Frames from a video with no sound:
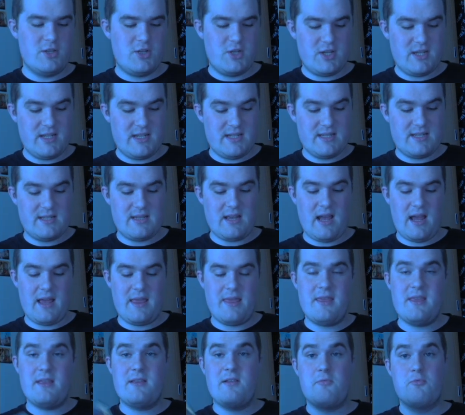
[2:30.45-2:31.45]
She's, I
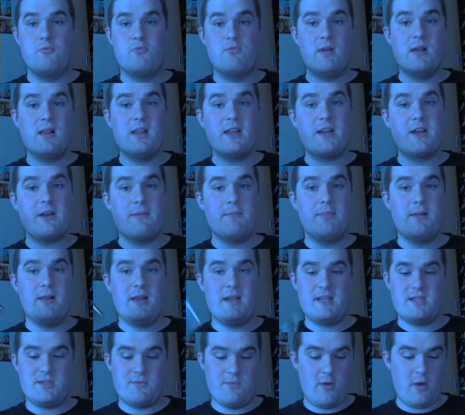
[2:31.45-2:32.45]
think, a really good
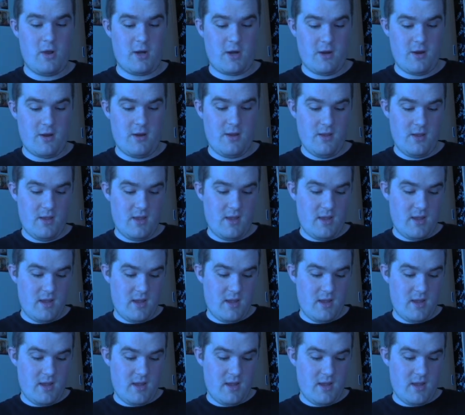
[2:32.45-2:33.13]
Planeswalker,